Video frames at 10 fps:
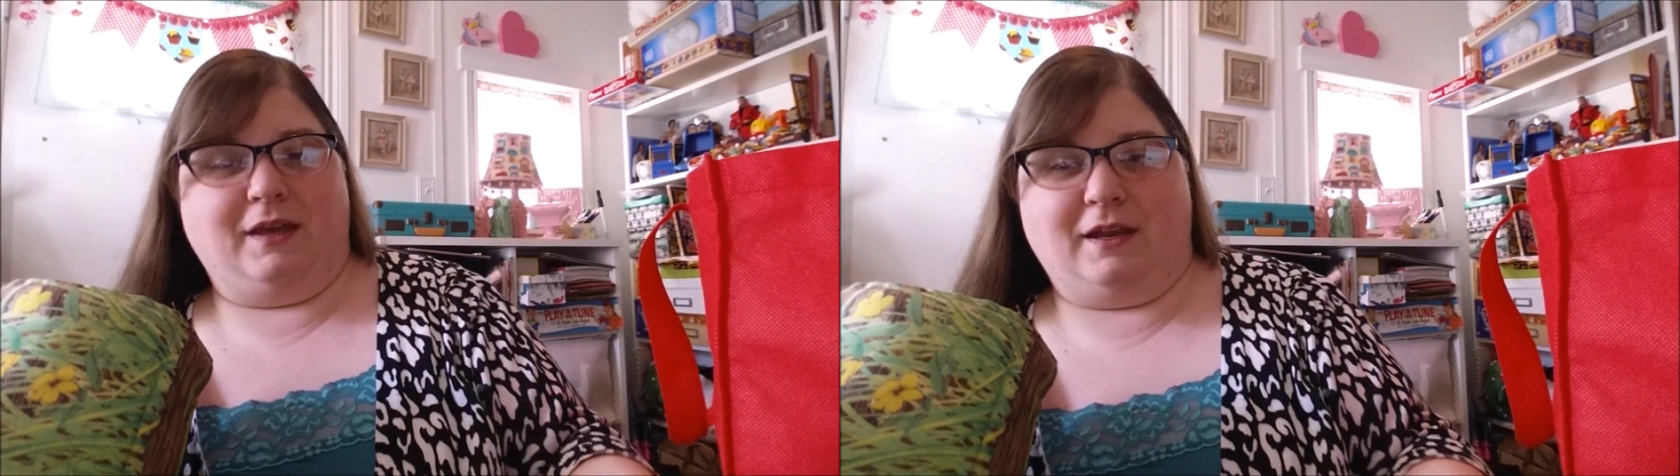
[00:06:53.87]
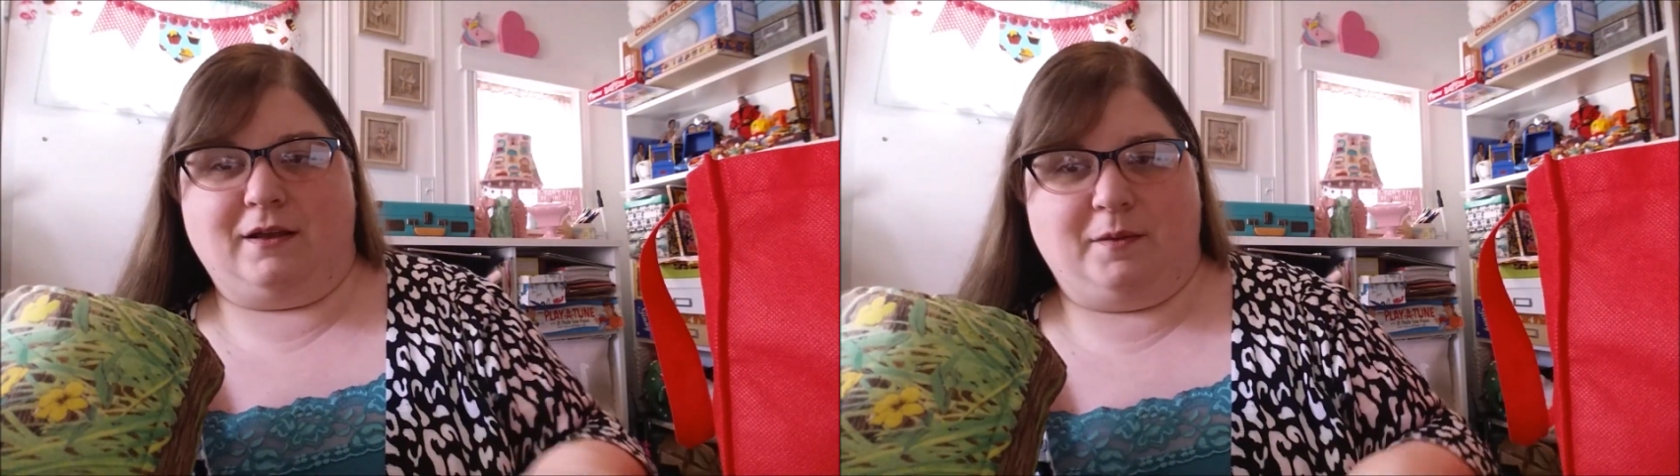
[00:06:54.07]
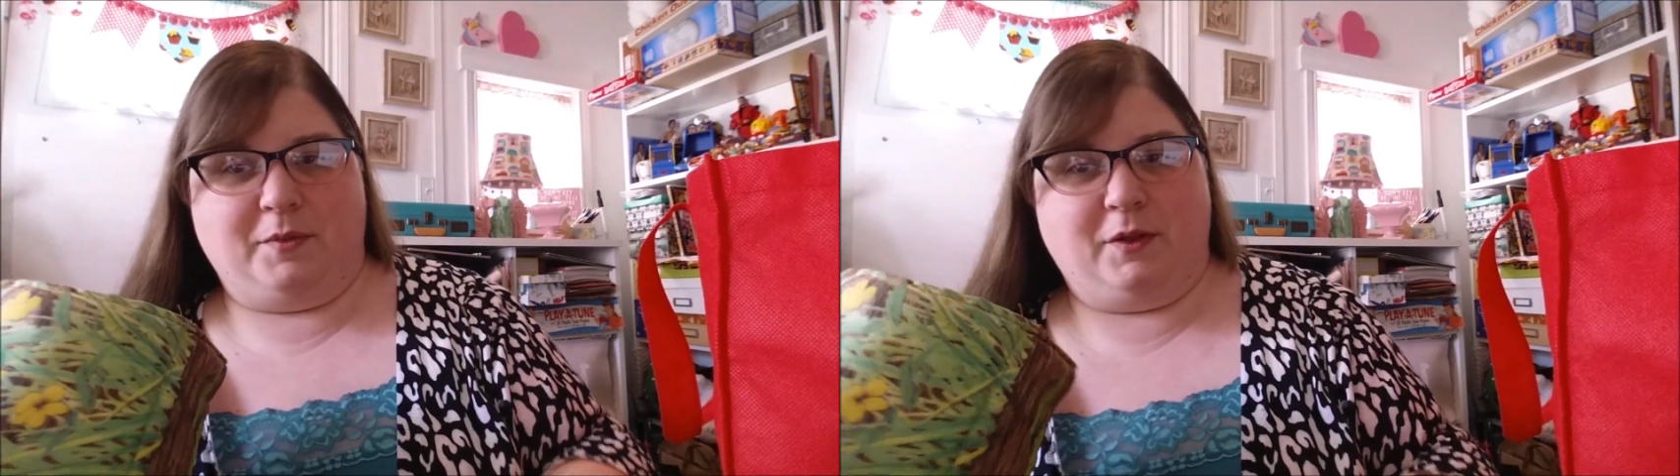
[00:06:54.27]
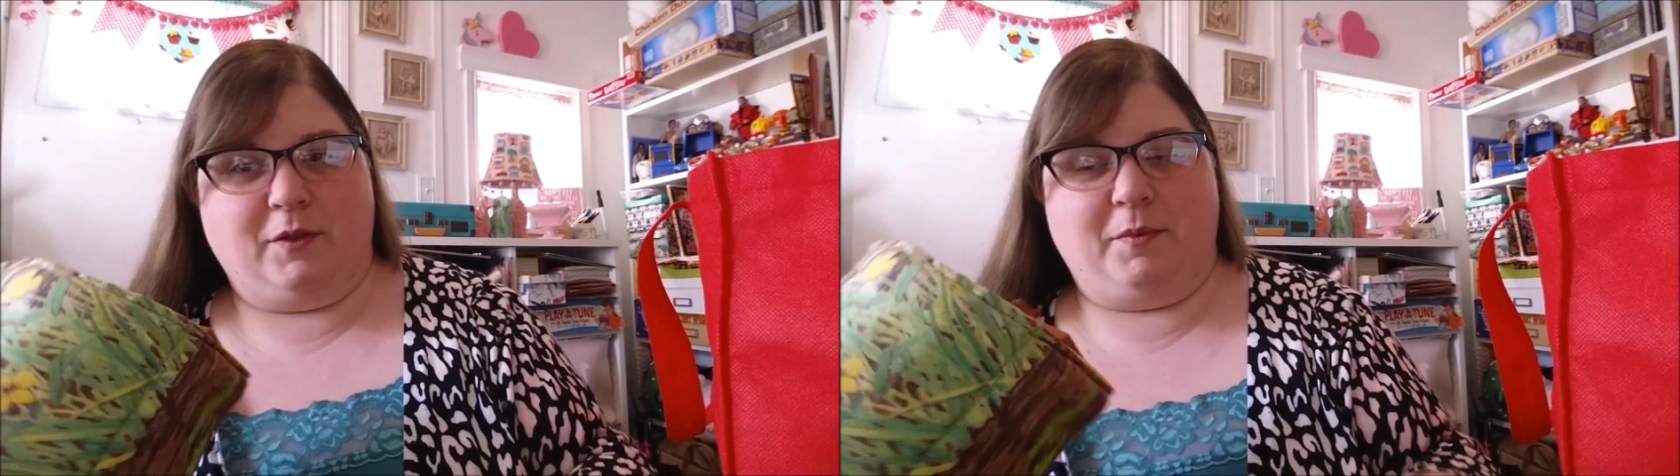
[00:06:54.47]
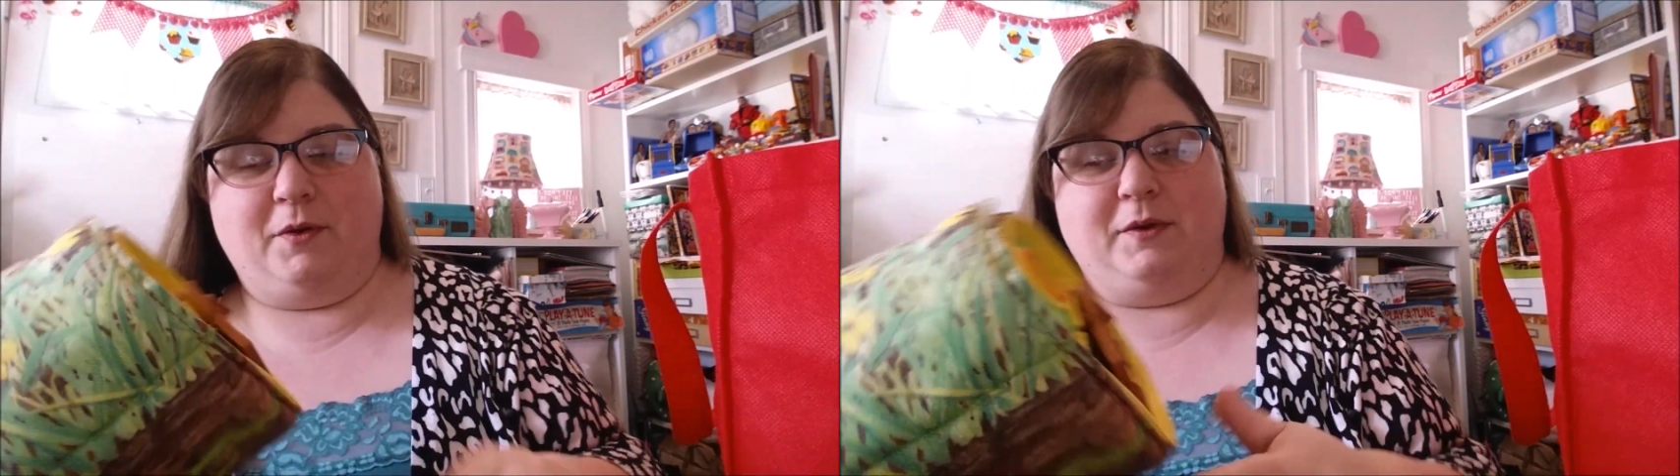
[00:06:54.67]
got a couple of
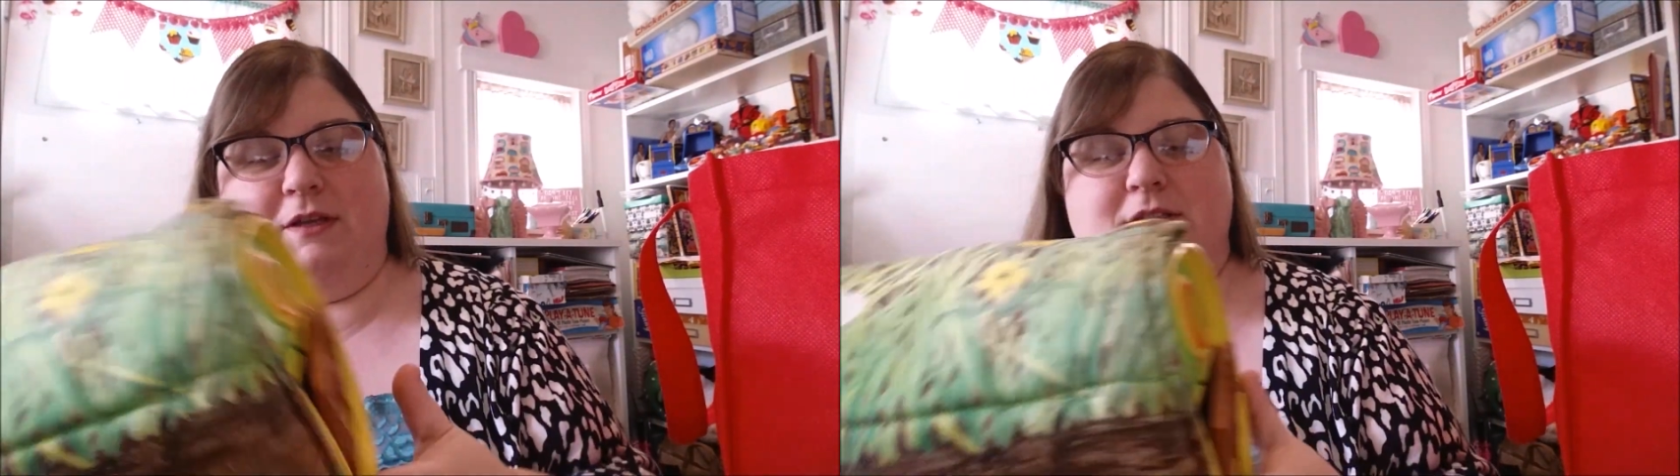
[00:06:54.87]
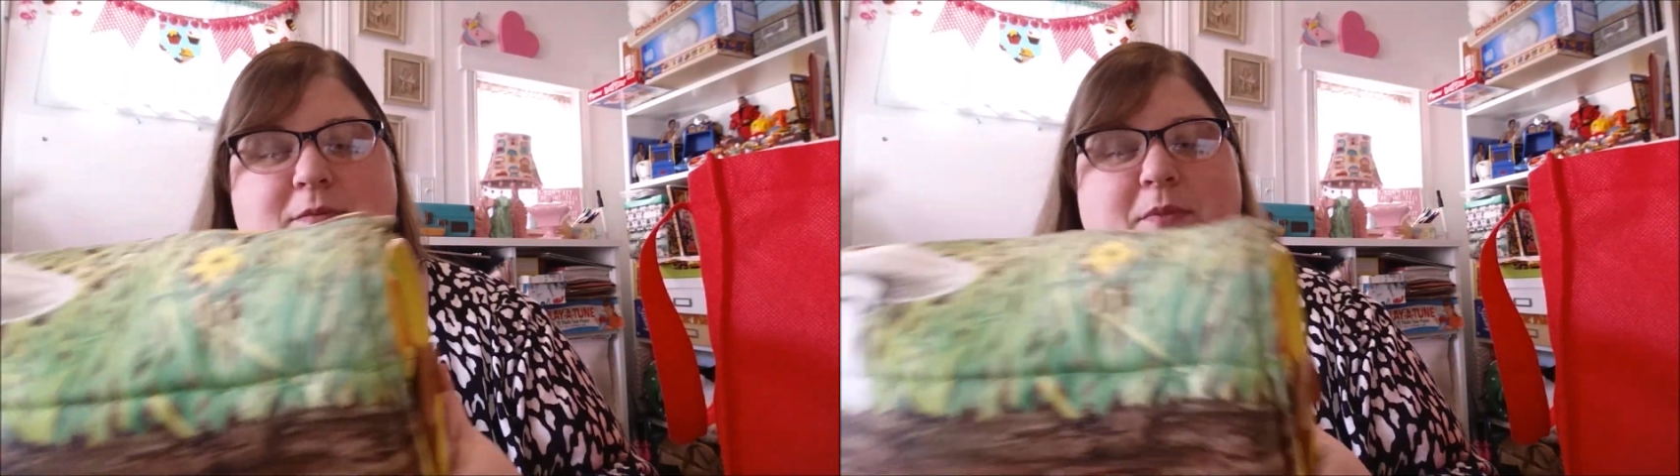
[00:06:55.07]
the ponies,